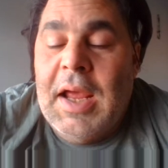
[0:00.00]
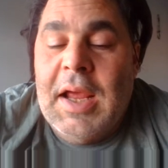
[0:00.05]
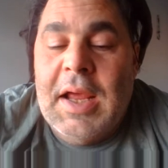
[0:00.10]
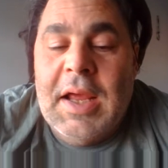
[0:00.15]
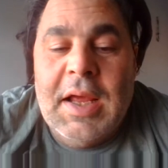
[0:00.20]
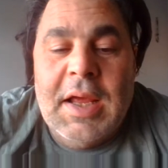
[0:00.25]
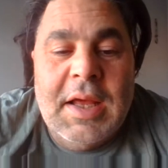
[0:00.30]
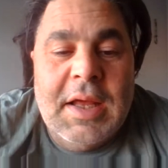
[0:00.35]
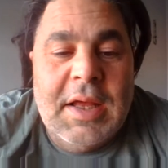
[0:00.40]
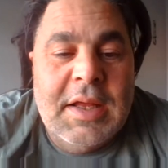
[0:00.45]

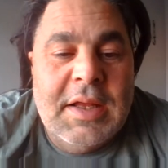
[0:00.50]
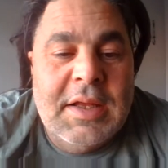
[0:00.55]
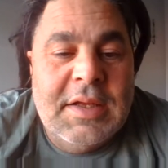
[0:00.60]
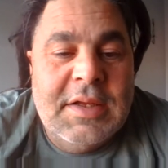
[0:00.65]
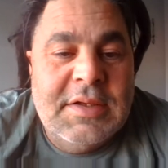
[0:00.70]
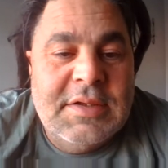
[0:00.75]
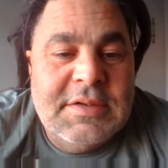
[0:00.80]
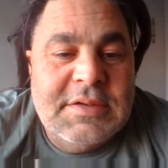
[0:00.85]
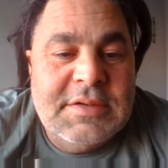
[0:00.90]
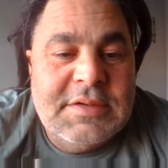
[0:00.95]

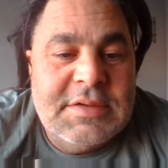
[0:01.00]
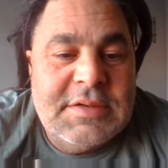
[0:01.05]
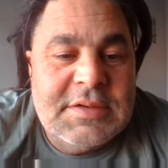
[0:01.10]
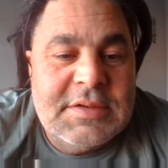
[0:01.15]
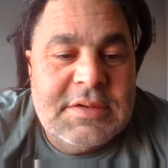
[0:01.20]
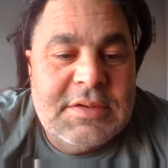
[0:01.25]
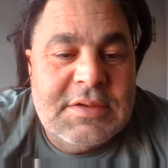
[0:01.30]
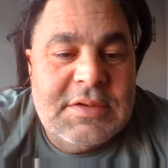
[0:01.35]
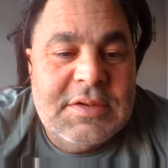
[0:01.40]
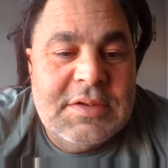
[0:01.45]
And
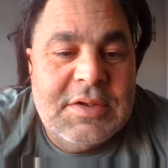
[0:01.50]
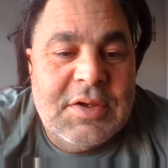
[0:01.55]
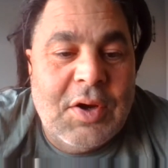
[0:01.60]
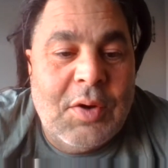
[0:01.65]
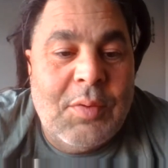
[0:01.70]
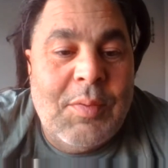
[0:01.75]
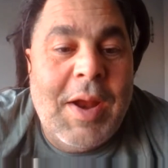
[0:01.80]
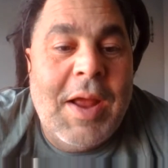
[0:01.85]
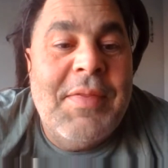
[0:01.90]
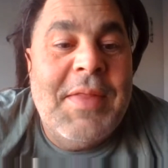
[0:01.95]

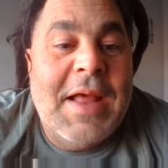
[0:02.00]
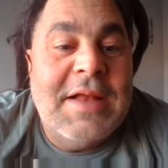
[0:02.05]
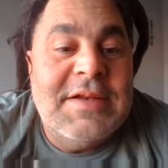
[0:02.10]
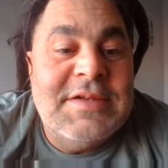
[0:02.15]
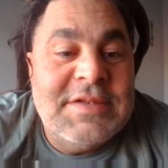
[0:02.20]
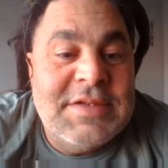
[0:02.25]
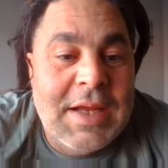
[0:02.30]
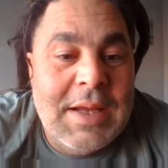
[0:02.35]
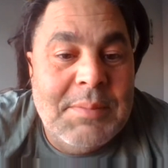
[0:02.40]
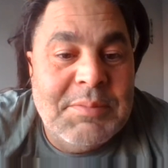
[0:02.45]
around
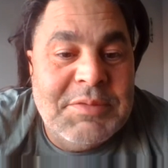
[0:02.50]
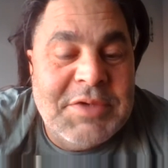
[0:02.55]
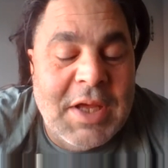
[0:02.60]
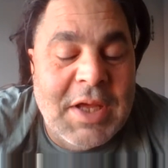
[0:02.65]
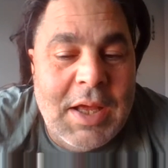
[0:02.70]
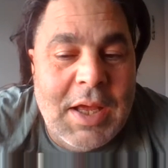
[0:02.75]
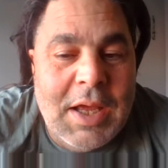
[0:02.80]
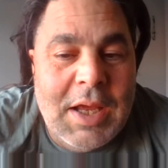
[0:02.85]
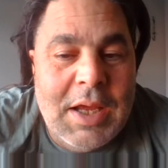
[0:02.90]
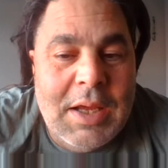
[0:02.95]
that same
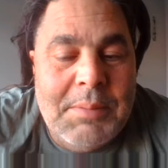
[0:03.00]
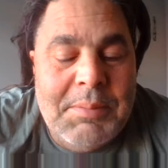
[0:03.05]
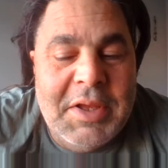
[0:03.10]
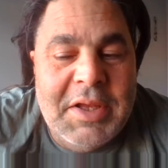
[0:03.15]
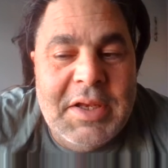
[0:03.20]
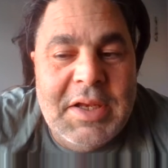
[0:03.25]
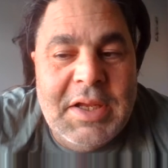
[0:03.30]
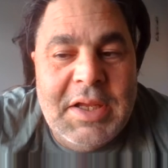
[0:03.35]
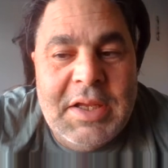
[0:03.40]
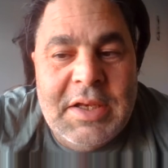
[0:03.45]
time
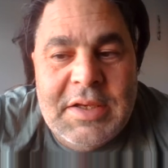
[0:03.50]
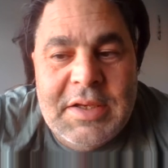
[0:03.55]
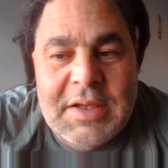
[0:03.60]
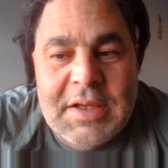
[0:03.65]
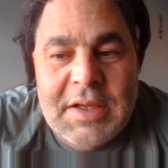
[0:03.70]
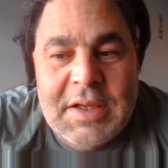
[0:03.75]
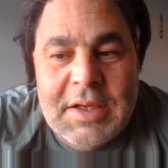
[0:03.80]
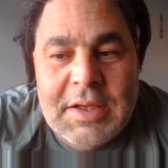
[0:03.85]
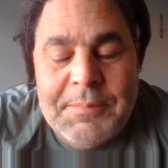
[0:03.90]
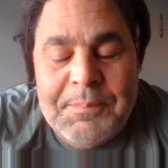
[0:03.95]
in
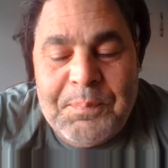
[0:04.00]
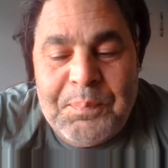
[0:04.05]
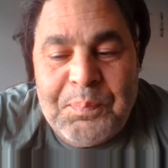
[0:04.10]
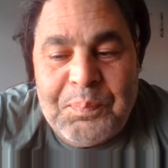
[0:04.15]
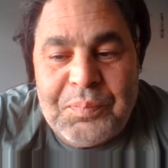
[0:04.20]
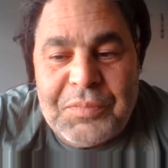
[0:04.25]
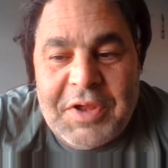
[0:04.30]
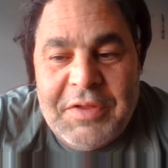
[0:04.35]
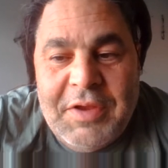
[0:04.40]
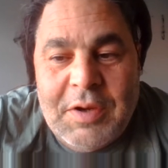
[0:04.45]
India,
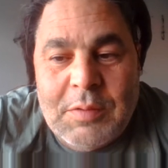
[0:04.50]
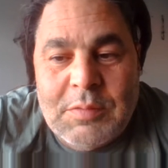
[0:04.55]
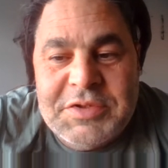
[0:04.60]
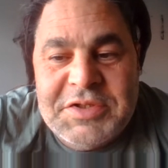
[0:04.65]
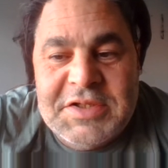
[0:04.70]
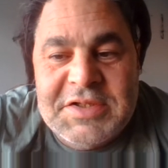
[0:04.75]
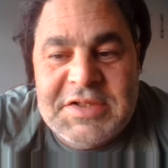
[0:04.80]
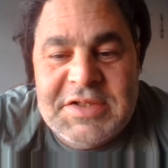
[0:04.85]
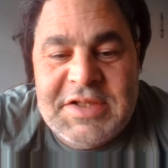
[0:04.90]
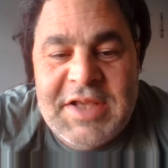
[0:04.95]
there
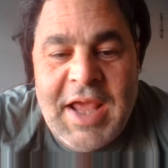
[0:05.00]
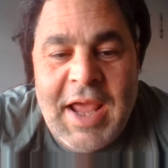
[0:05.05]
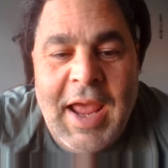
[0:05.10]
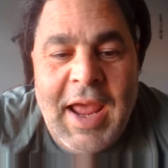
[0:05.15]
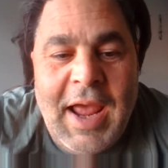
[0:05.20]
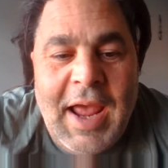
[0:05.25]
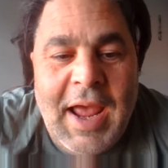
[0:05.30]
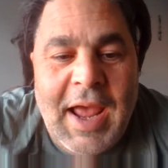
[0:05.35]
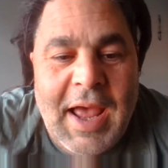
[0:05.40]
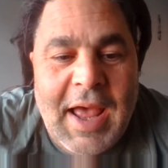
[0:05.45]
was this
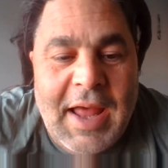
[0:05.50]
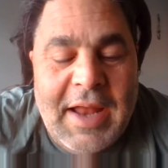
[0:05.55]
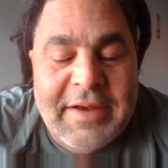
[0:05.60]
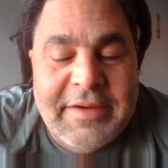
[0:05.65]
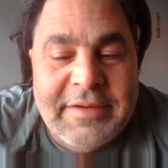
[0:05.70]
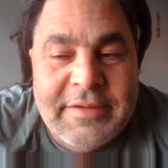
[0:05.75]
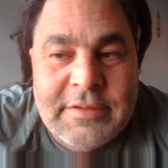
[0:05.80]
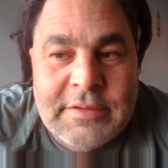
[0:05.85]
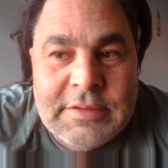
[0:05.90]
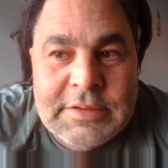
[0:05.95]

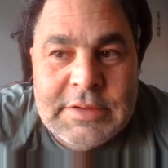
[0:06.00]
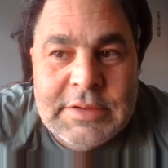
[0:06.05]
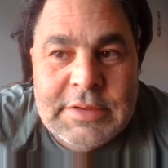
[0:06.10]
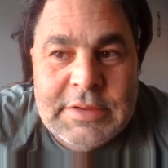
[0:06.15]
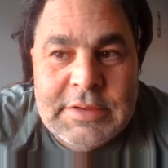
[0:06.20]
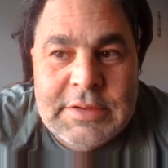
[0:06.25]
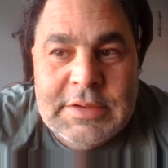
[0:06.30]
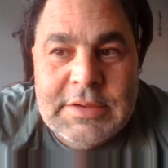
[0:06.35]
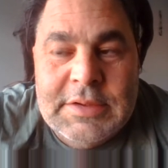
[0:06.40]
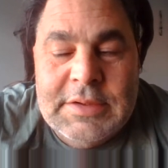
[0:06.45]
cat
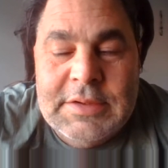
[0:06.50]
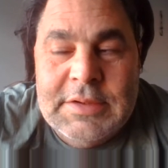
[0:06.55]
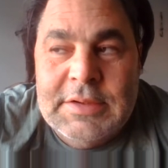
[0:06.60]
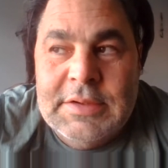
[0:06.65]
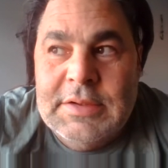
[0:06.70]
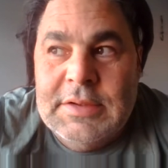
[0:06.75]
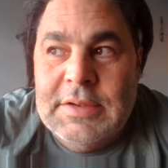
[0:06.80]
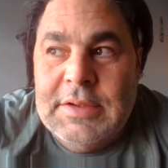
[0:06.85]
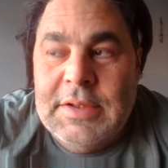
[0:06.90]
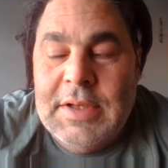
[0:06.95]

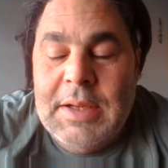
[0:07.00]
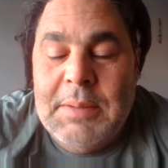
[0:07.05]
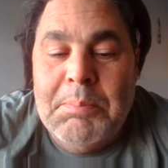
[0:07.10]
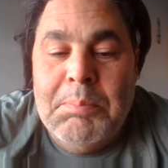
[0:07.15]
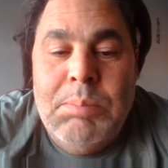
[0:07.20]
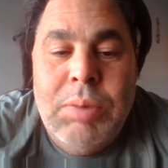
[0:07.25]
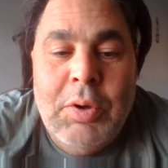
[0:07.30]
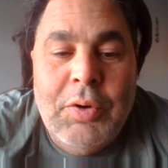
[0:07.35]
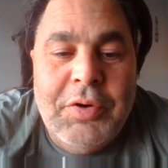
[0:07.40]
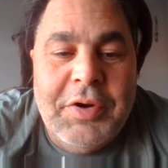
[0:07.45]

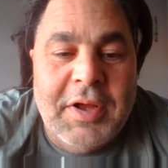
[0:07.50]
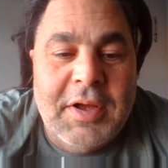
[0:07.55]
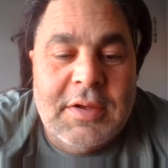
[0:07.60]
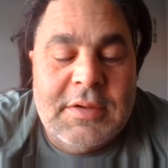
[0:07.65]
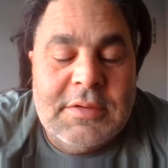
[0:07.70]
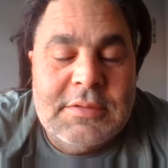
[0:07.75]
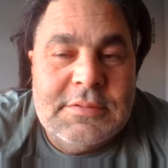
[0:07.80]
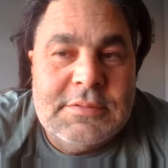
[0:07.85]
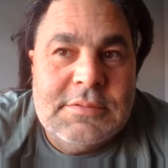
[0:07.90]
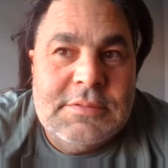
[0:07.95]
named
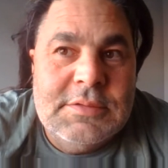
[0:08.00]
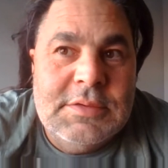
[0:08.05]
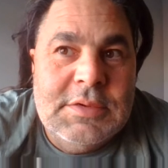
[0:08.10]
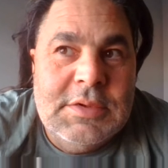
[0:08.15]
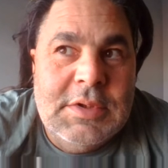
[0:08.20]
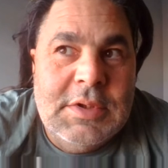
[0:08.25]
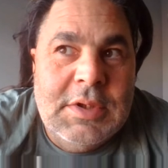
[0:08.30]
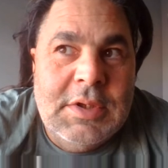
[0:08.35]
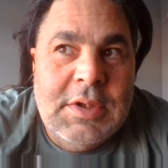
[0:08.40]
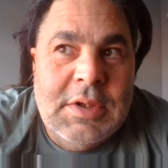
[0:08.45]
Buddha.
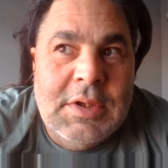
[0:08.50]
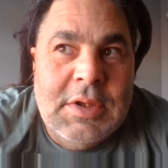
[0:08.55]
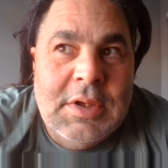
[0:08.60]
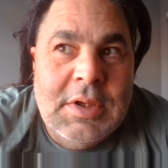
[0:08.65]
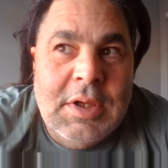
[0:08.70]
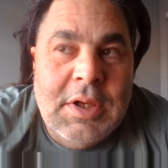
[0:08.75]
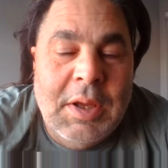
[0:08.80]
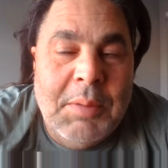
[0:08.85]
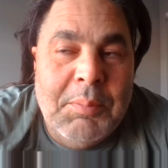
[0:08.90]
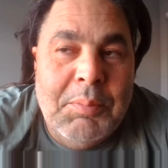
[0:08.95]

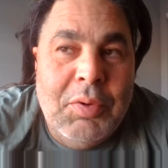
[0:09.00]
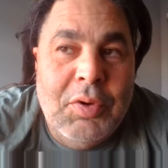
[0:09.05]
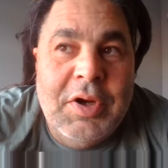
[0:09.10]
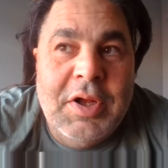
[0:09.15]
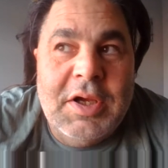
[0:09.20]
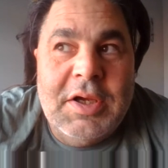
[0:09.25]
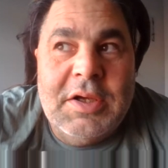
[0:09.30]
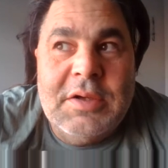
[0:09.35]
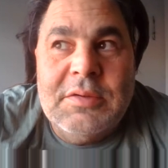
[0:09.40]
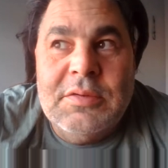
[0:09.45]

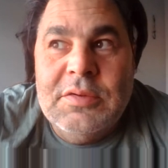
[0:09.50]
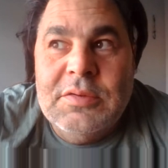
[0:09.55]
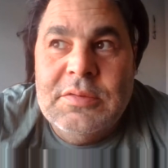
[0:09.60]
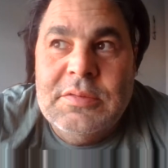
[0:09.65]
Buddha,